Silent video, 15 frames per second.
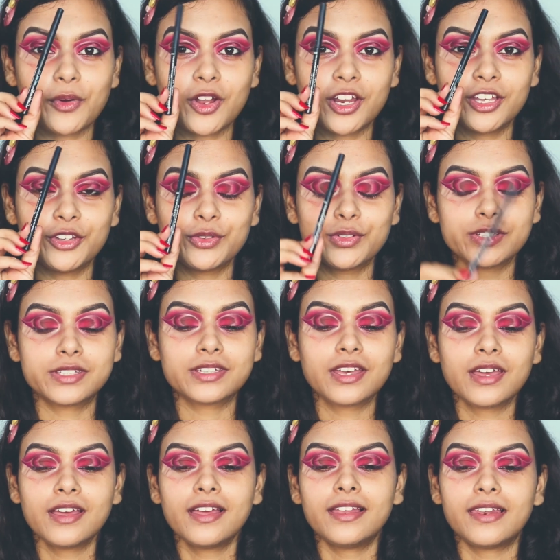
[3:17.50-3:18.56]
gonna use
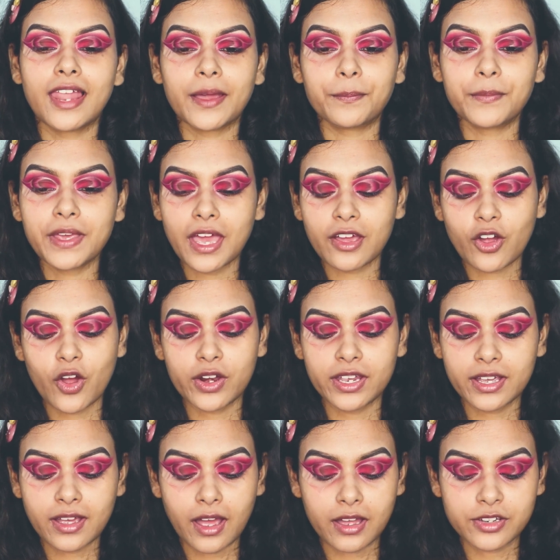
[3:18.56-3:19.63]
Lakme
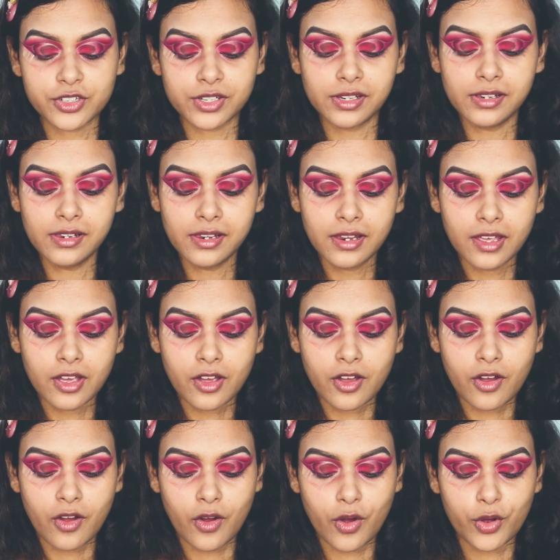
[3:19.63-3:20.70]
Iconic Kajal
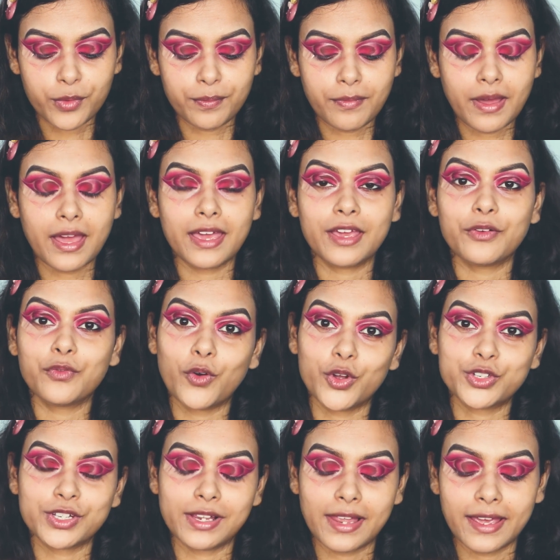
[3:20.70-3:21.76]
on my
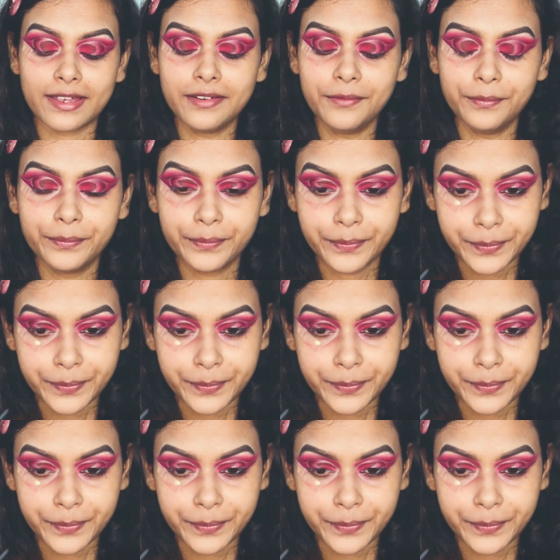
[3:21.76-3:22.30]
waterline.